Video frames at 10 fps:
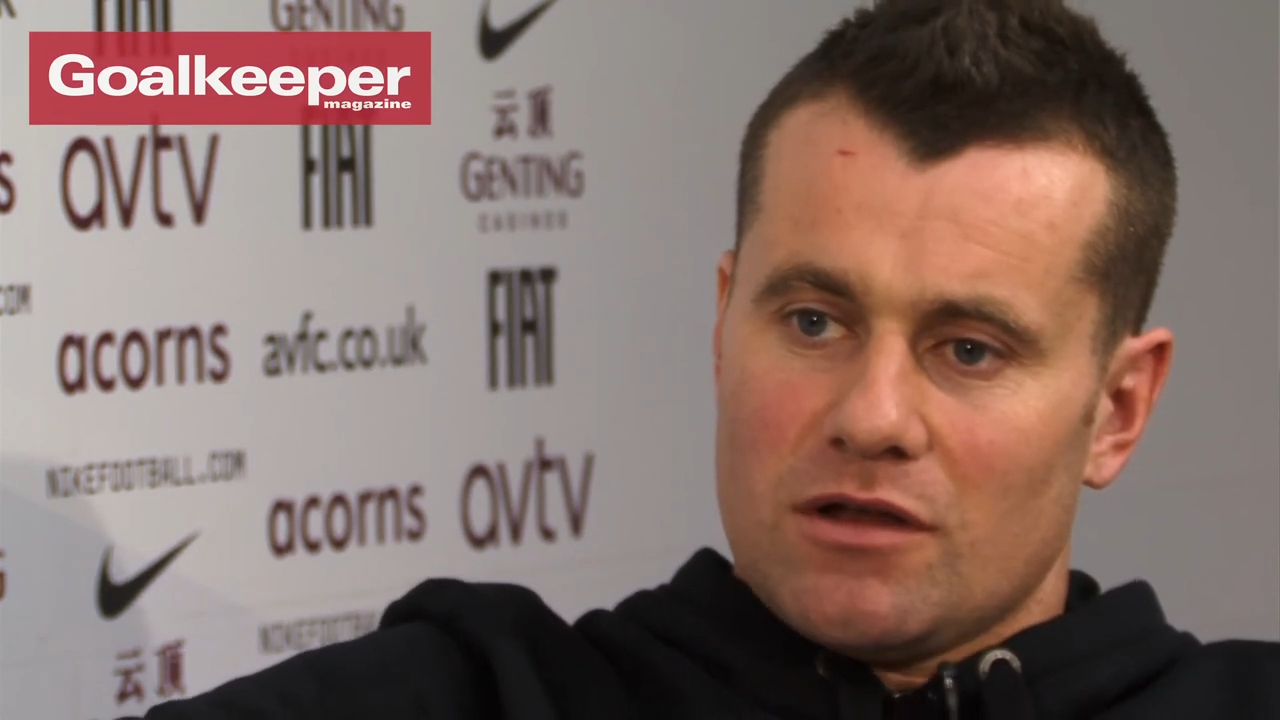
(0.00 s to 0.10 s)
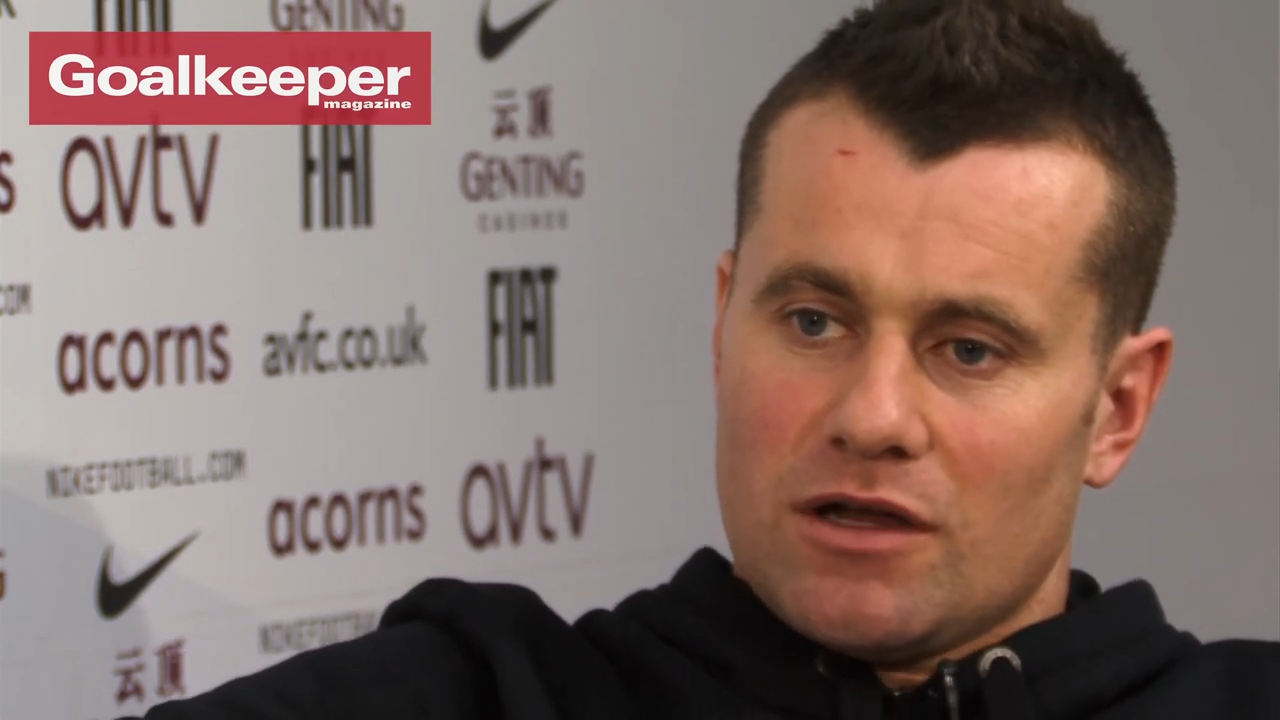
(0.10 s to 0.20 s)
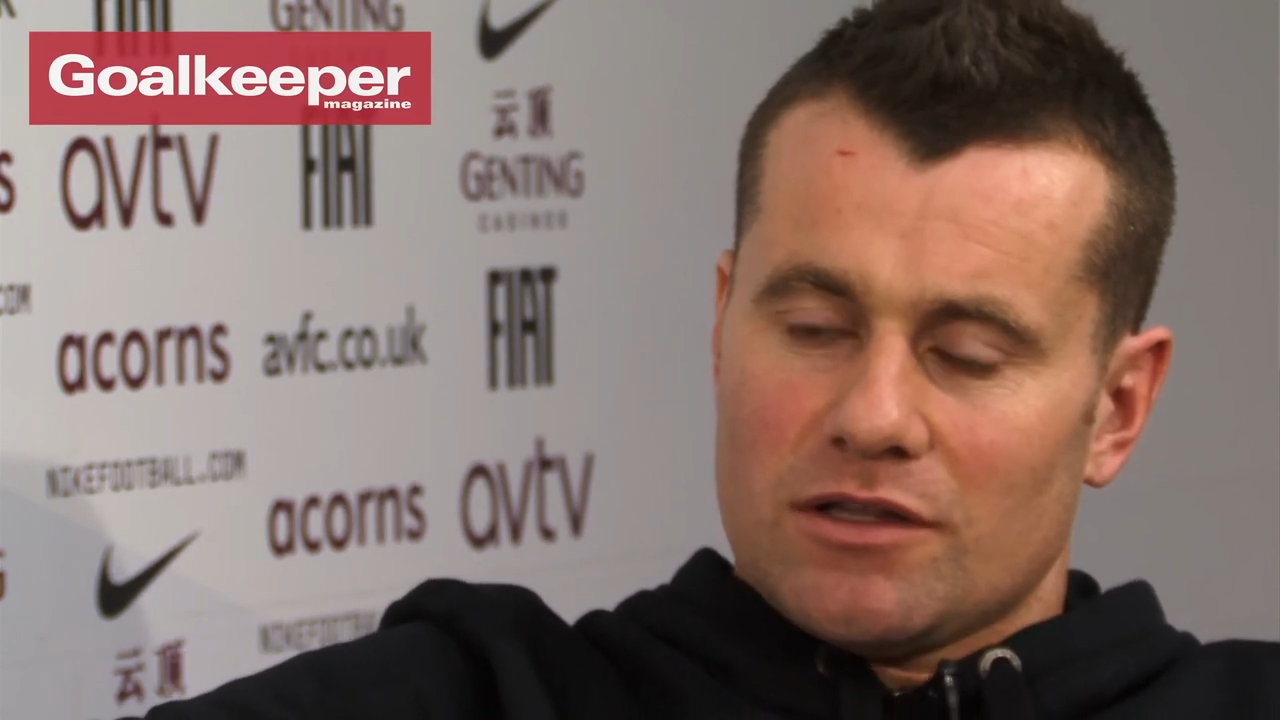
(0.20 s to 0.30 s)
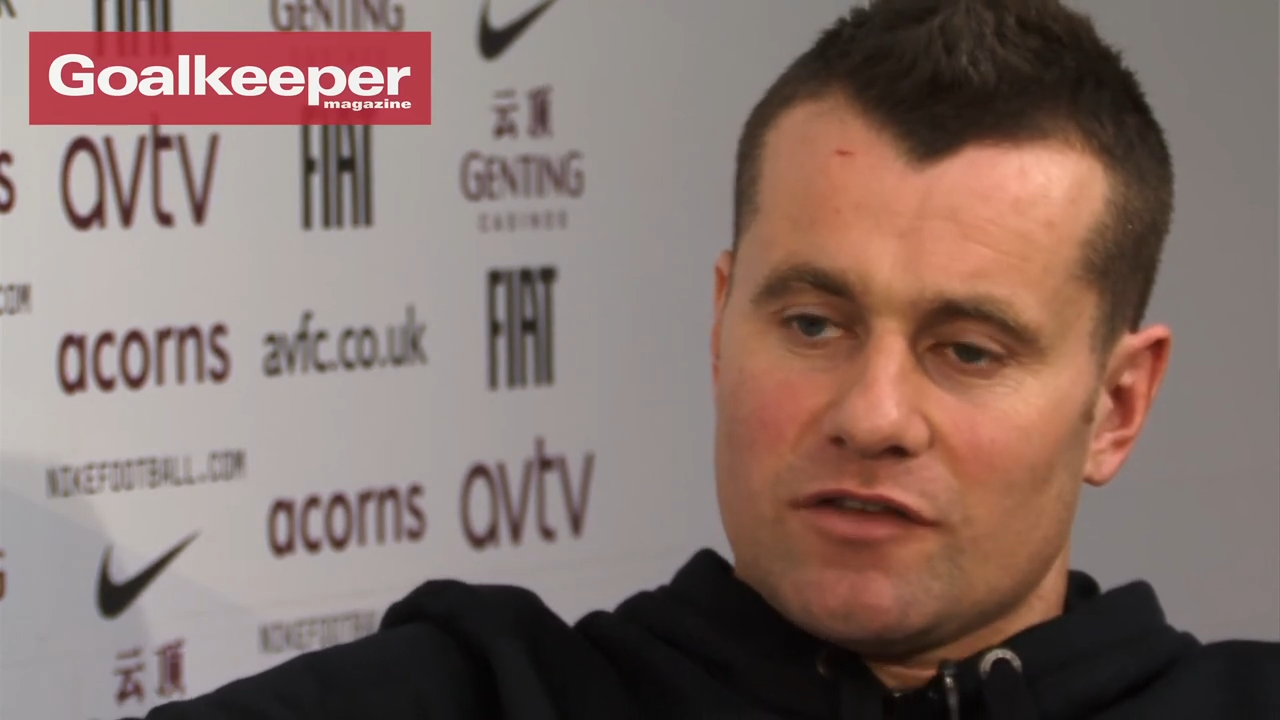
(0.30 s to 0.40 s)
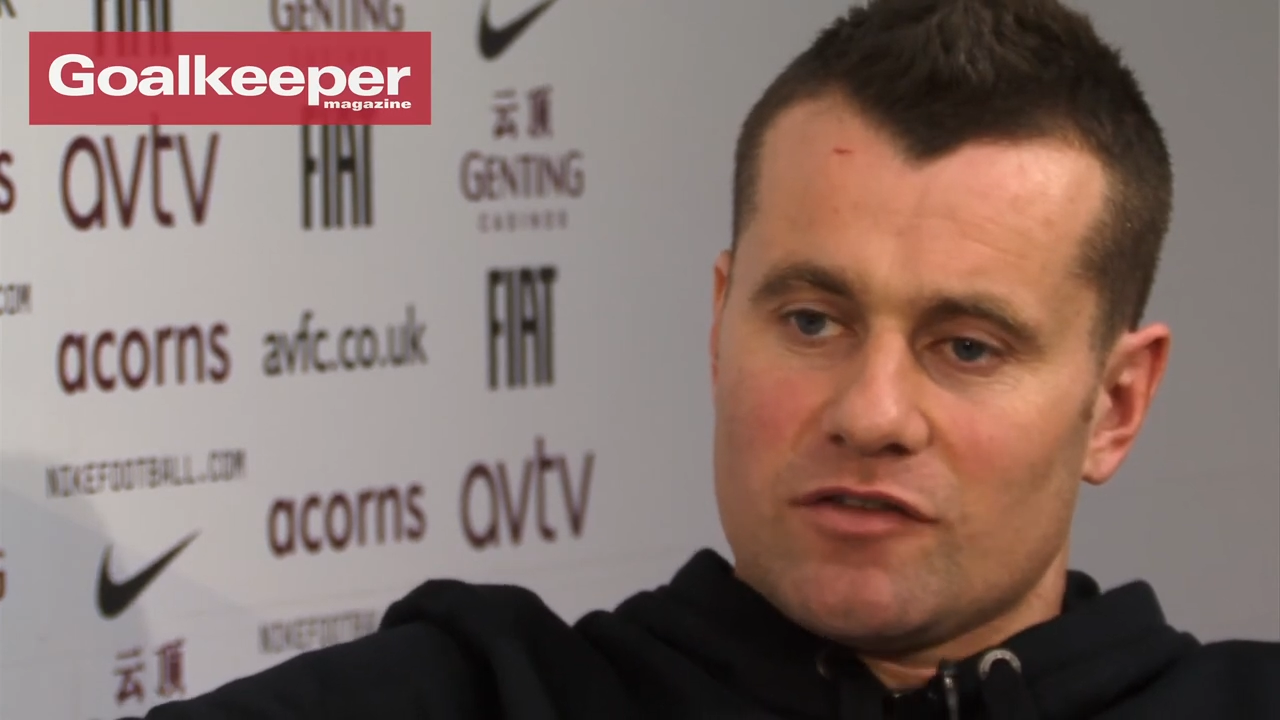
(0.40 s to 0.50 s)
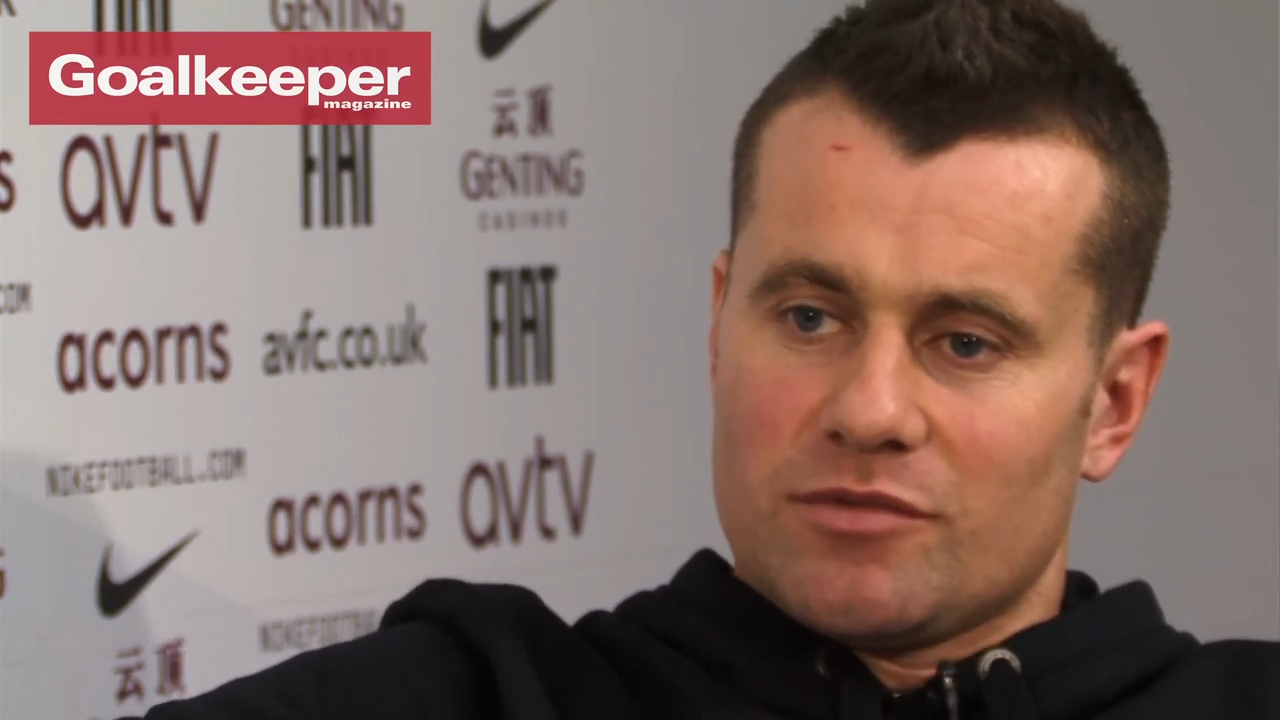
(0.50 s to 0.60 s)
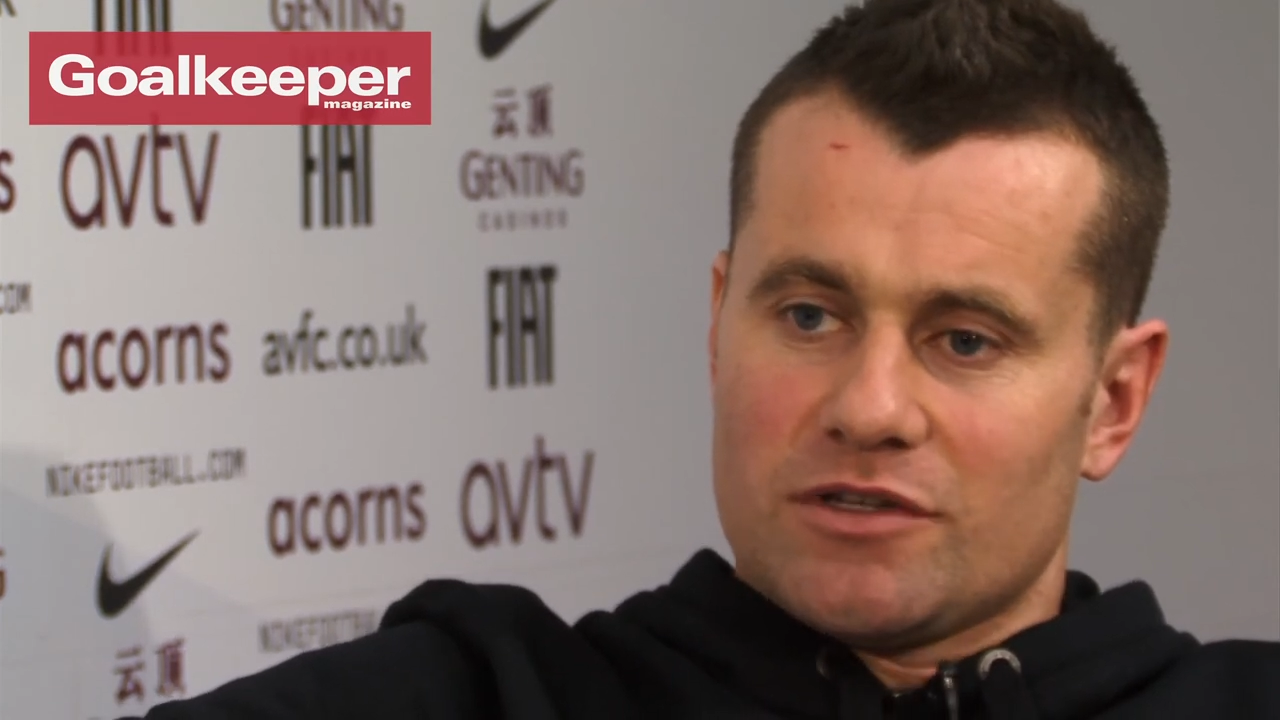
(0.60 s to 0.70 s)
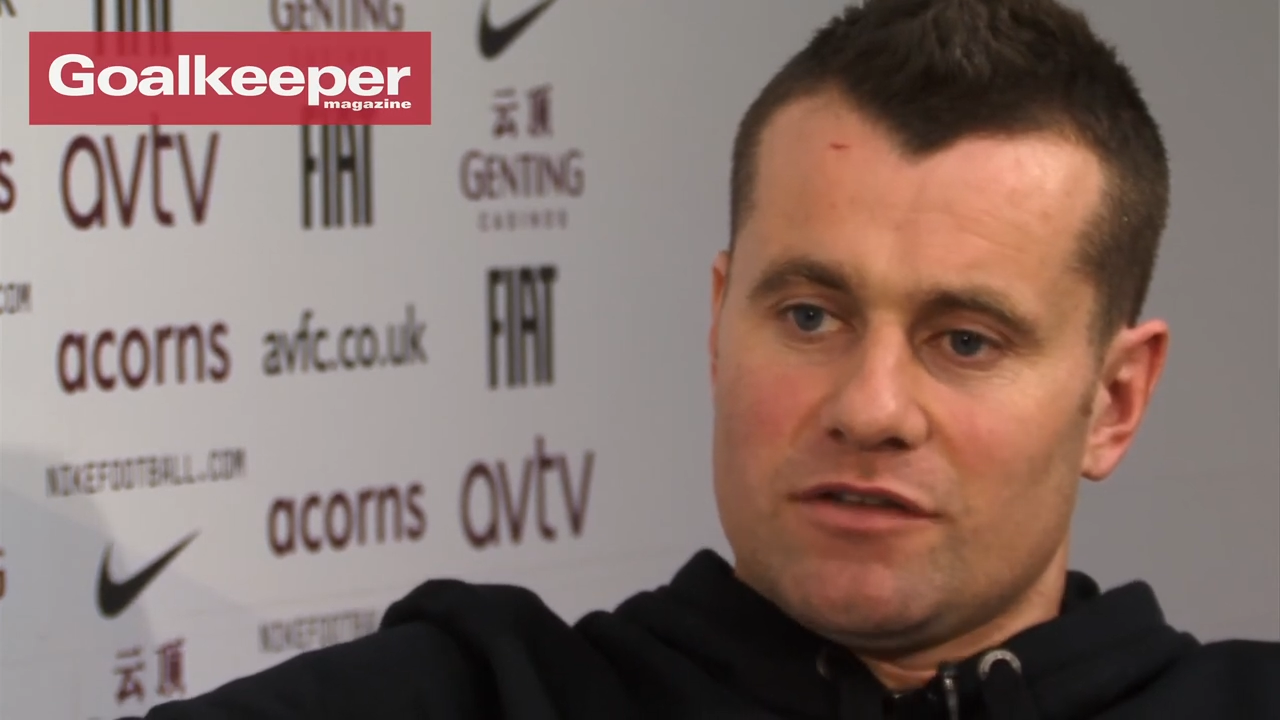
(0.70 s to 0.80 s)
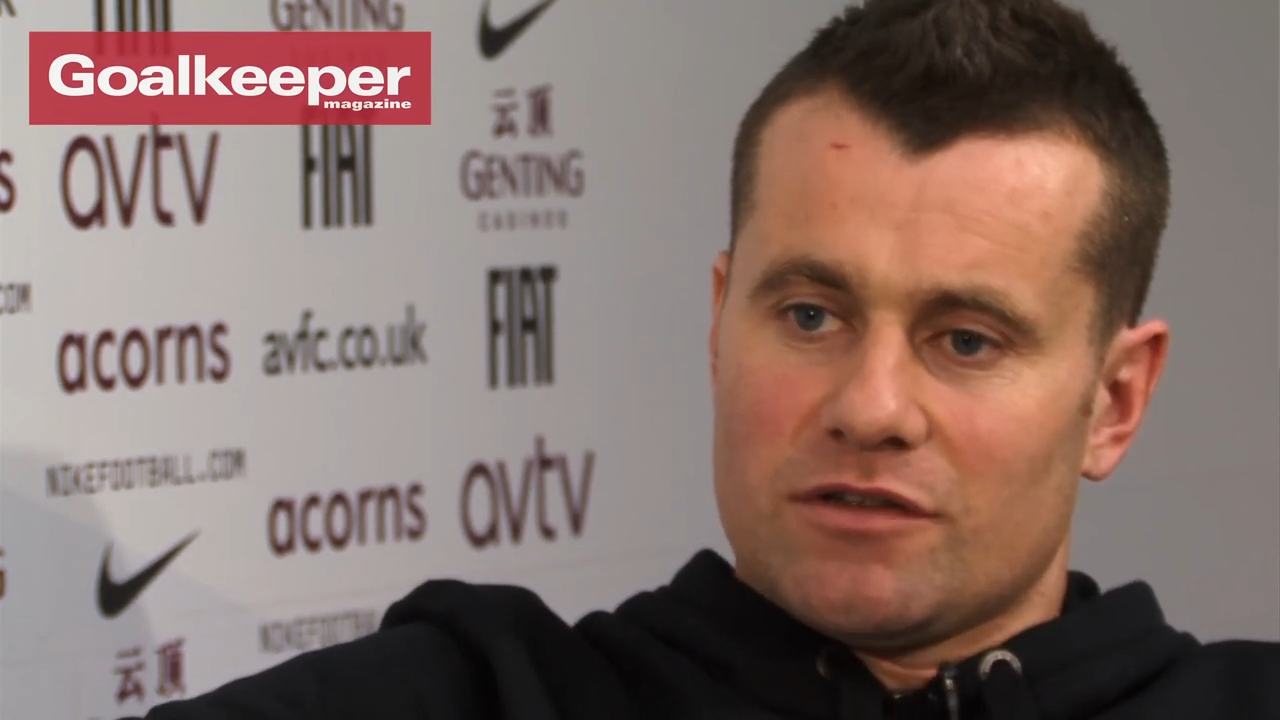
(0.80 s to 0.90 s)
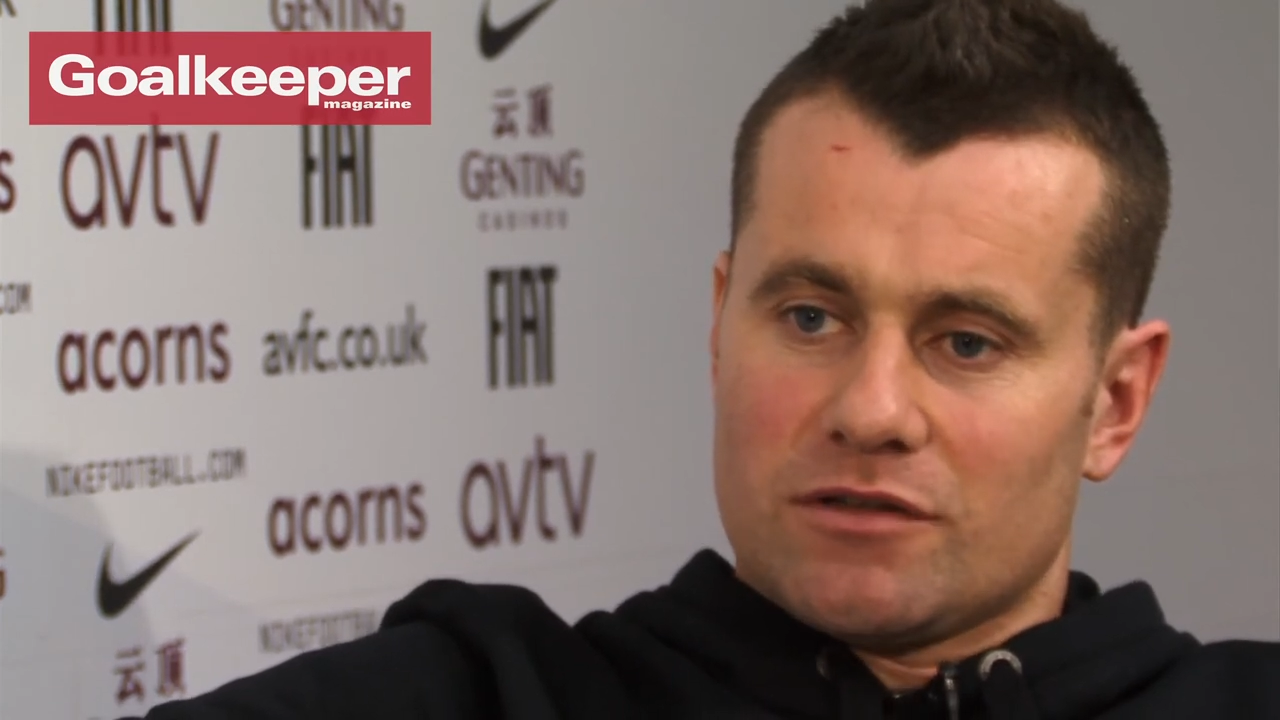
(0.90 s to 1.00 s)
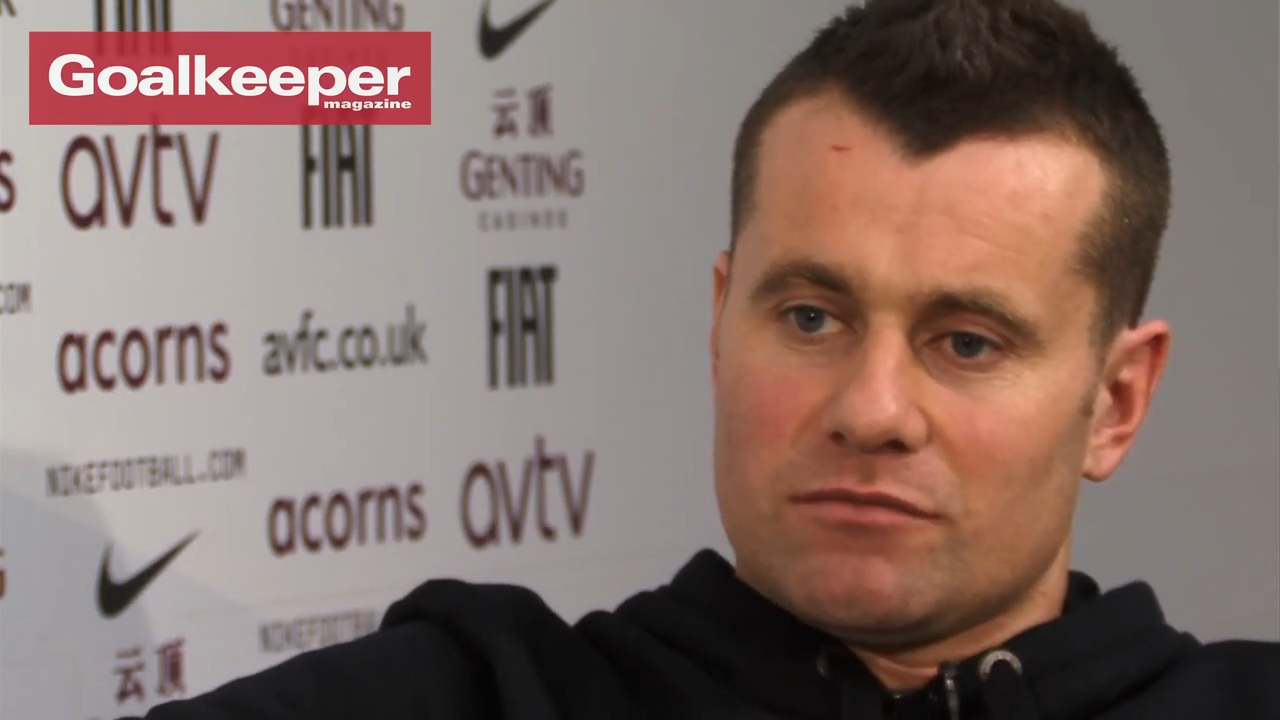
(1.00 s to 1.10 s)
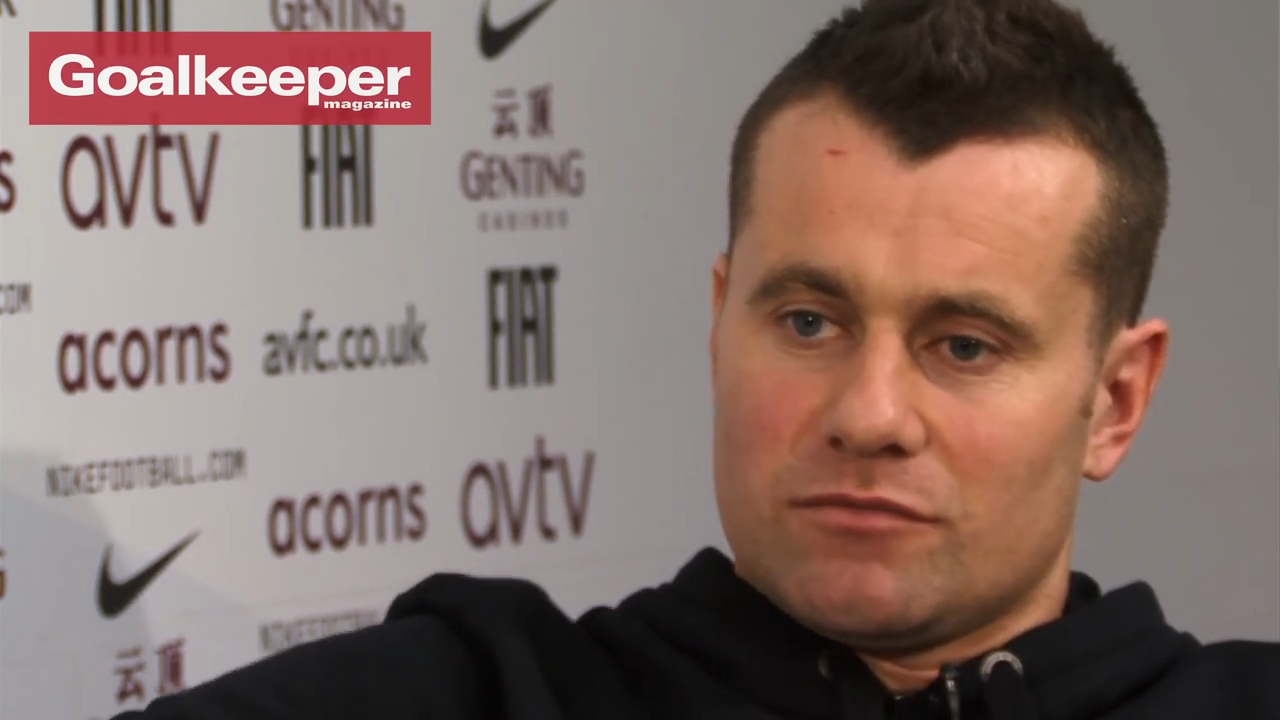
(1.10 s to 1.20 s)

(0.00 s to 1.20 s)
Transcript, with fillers: I definitely believe that